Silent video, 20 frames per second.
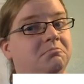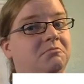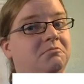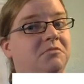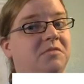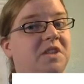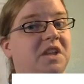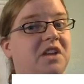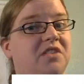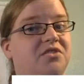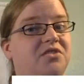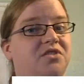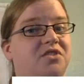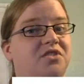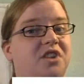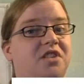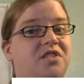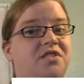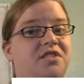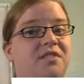the extra
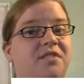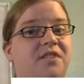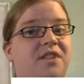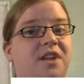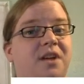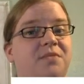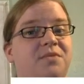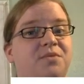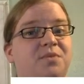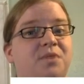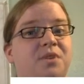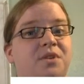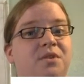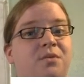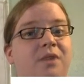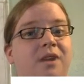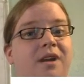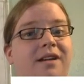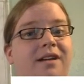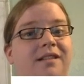charge never comes where you
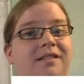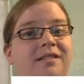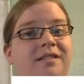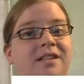are.